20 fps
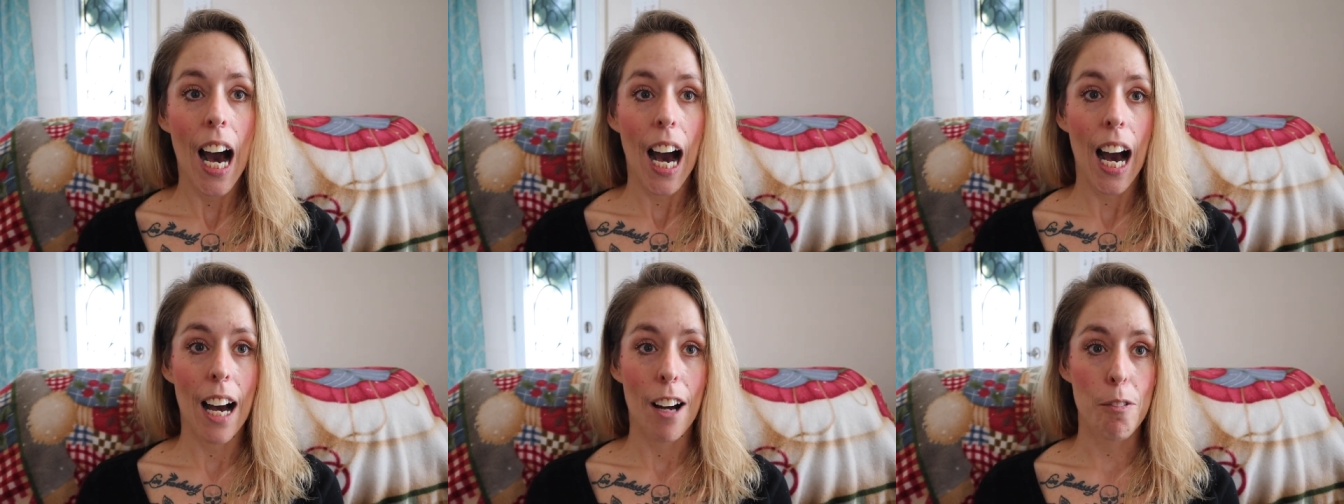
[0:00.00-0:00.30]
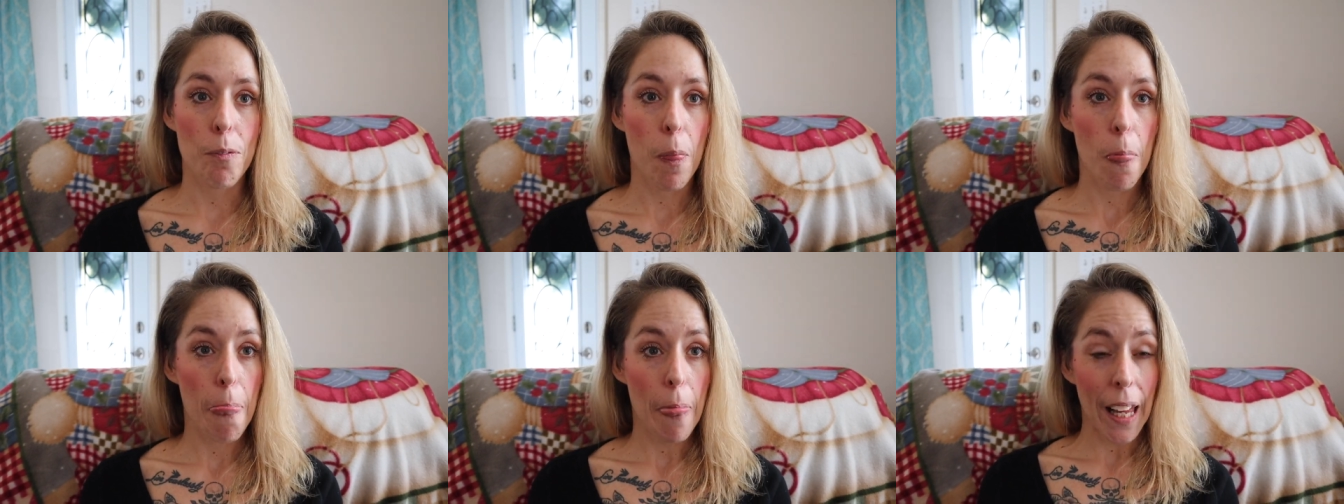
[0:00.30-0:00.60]

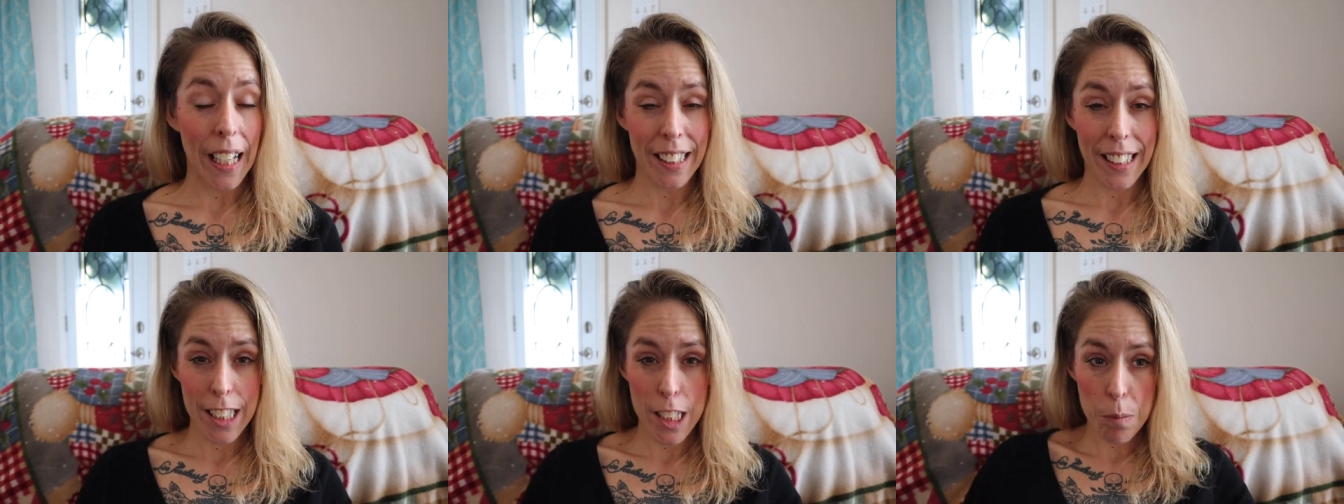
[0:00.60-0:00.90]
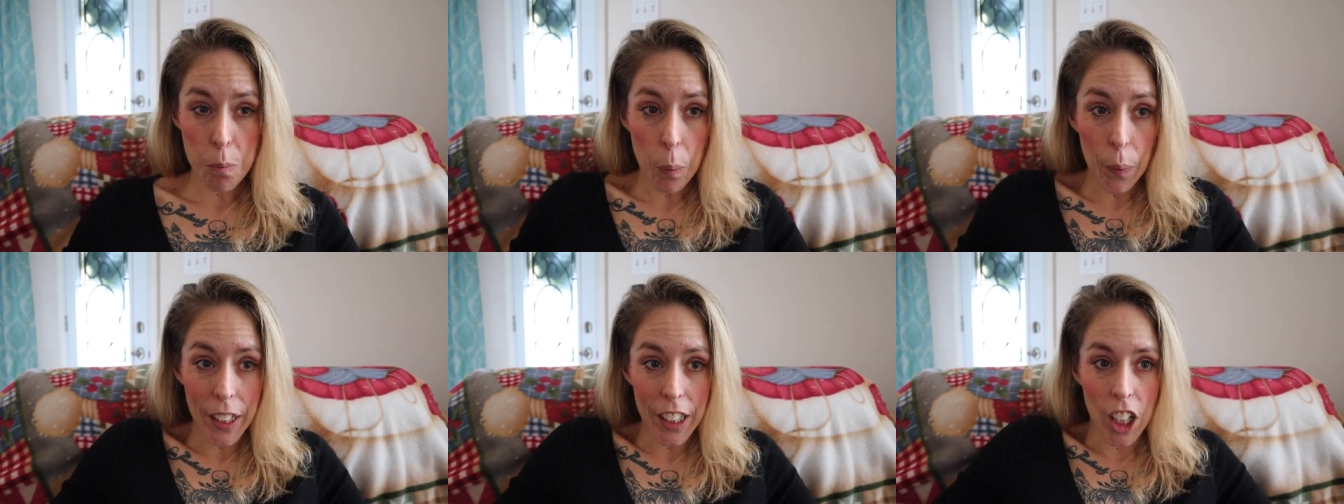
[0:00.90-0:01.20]
Um, at this
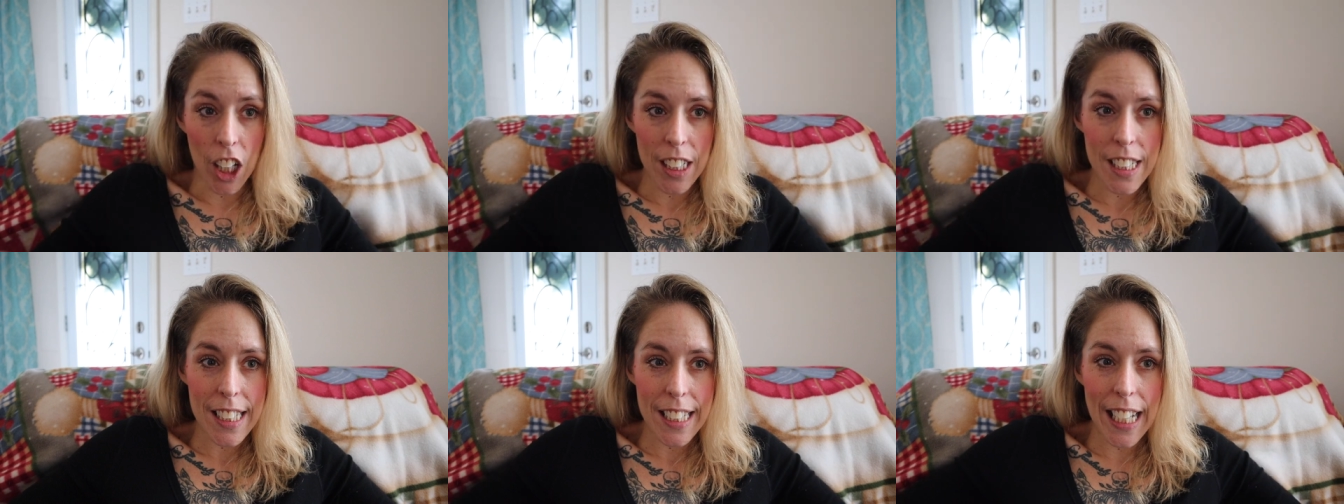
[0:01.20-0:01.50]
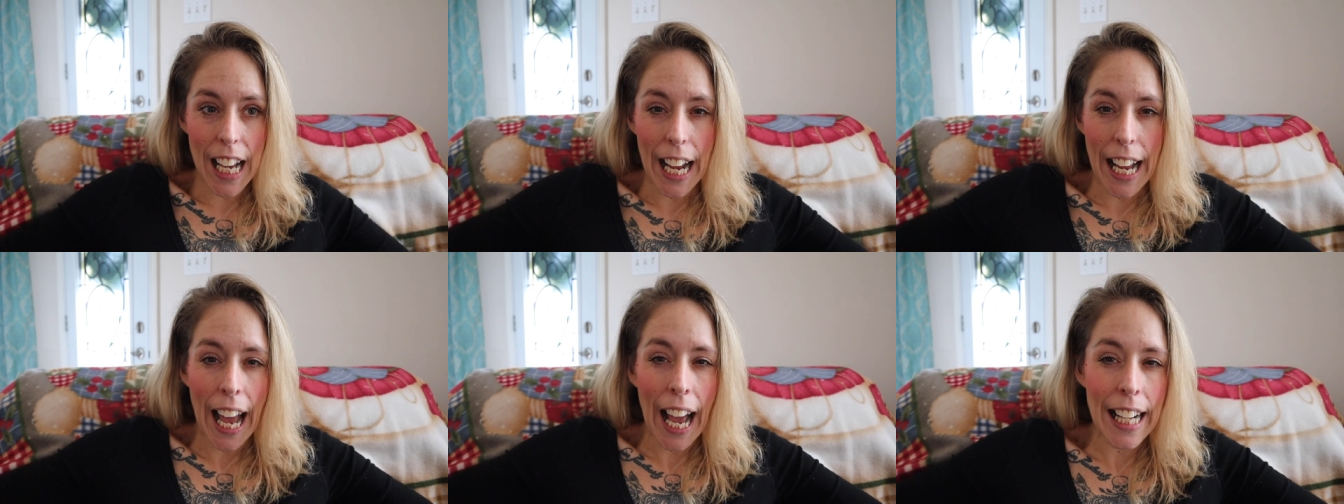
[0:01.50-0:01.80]
point,
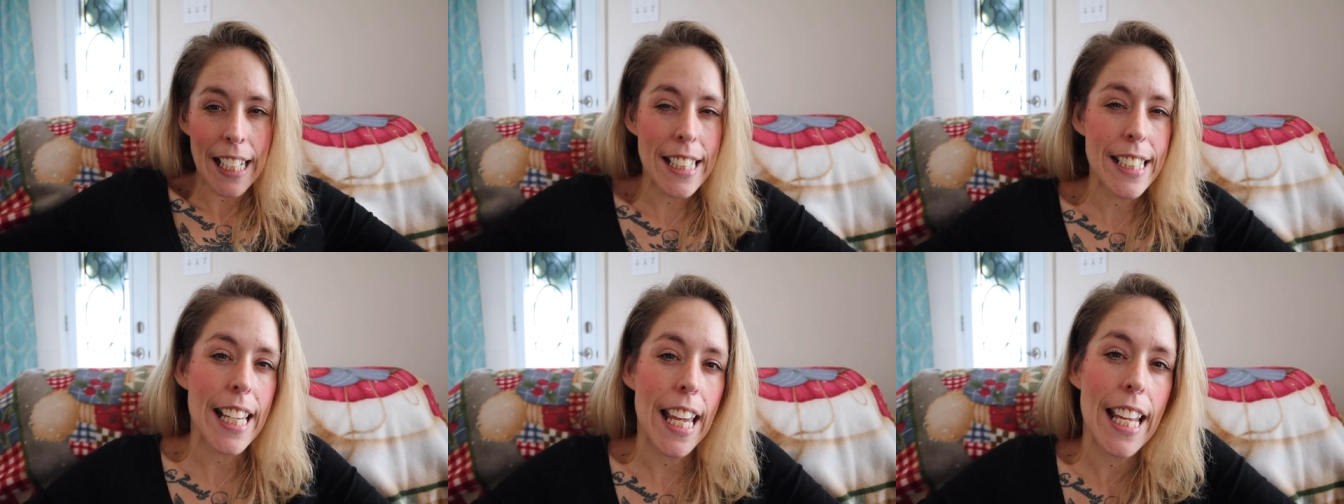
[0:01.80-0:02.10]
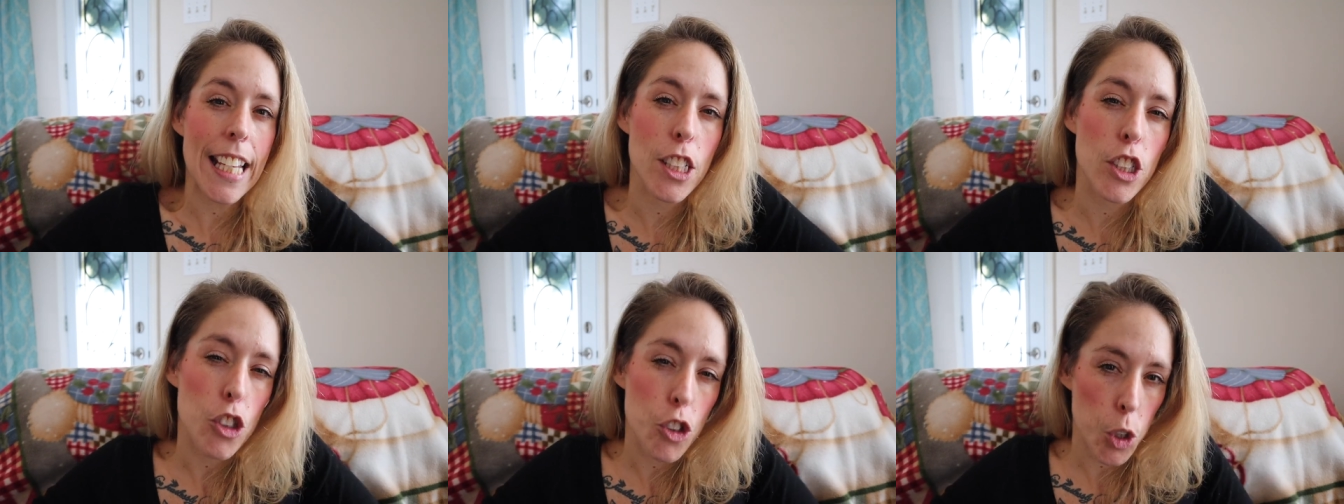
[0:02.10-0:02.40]
honestly, I hadn't
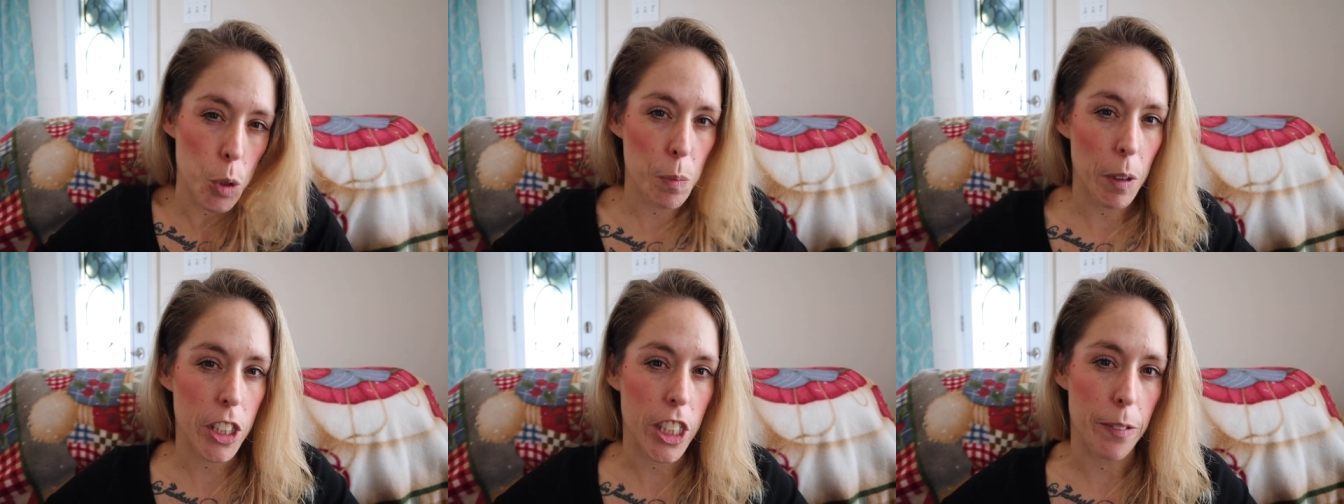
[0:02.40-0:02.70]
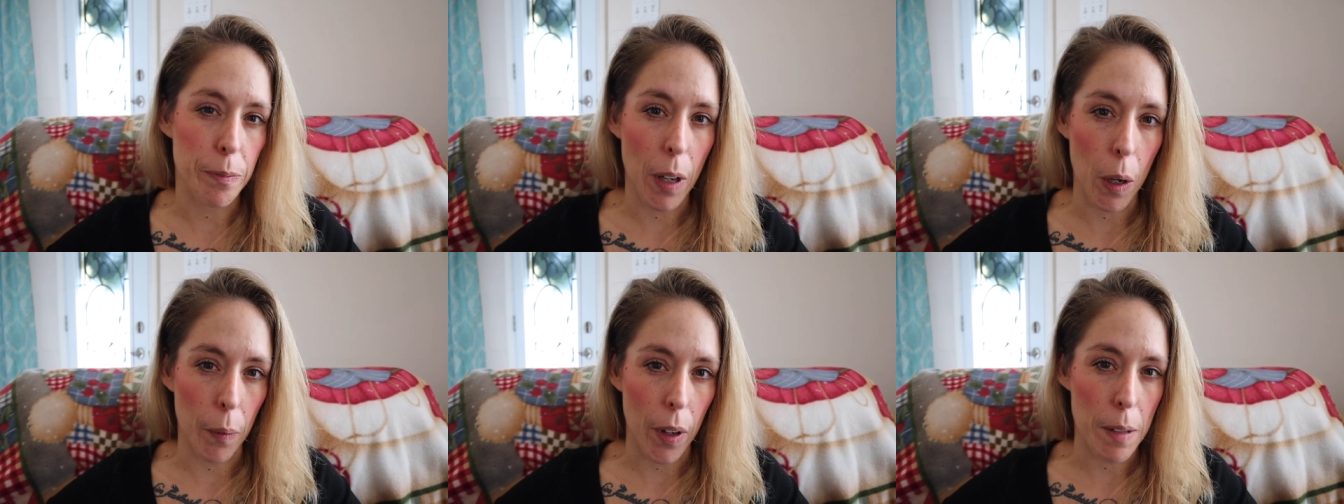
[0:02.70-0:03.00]
gained too much
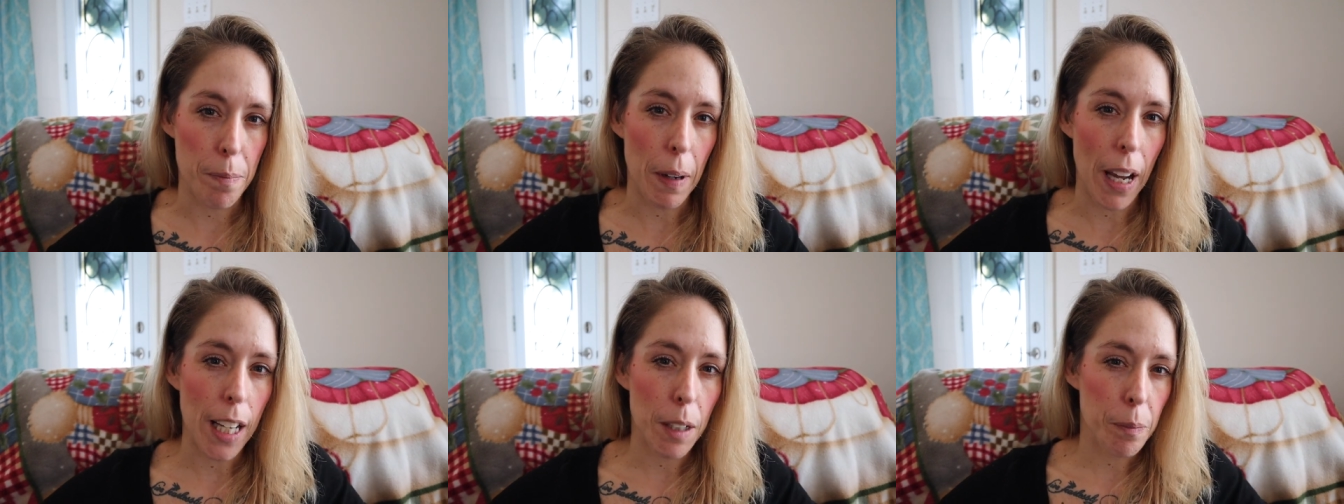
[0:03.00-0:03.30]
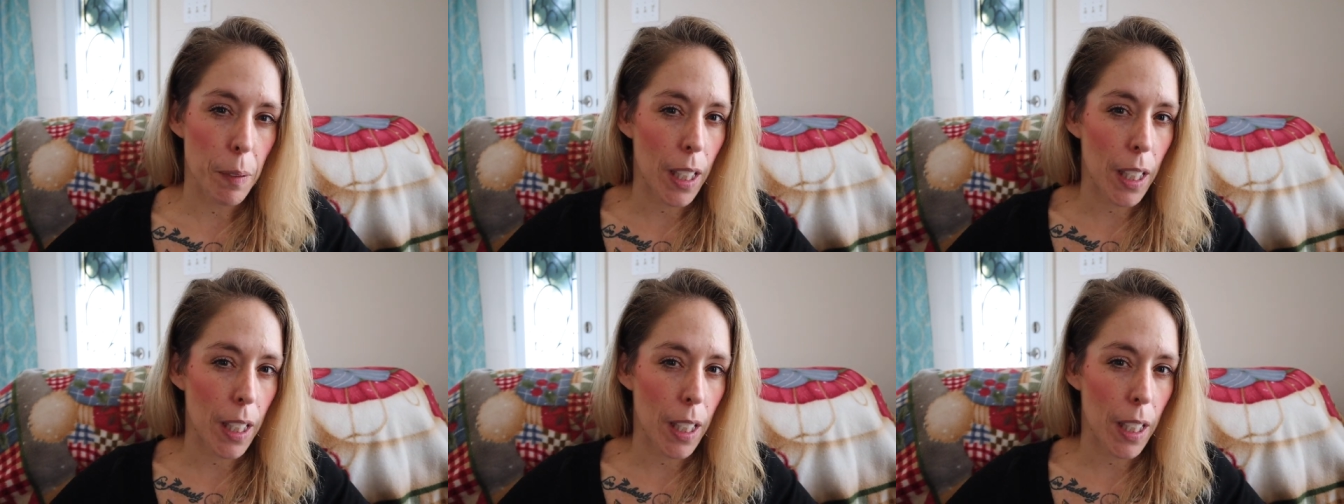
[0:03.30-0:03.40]
of my weight back,